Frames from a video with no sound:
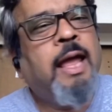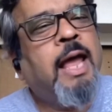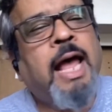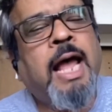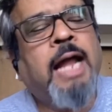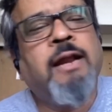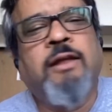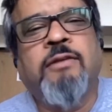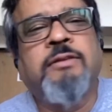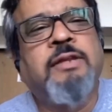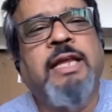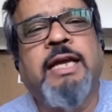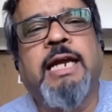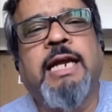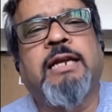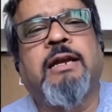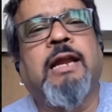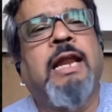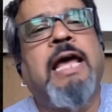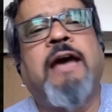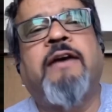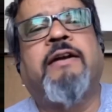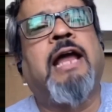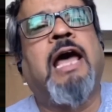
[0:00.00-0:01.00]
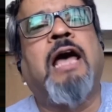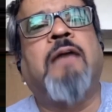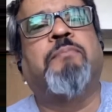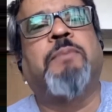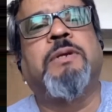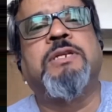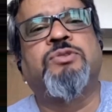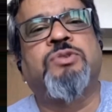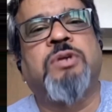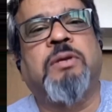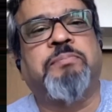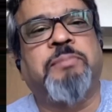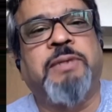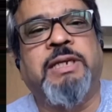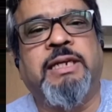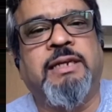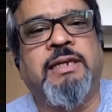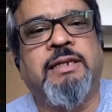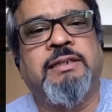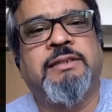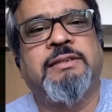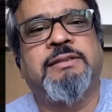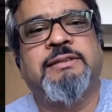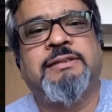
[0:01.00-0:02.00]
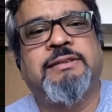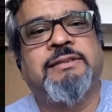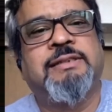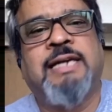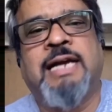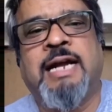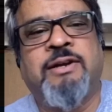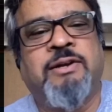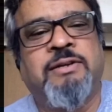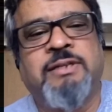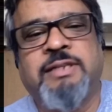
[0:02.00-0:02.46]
Swapnil. I don't think it's going to ever happen.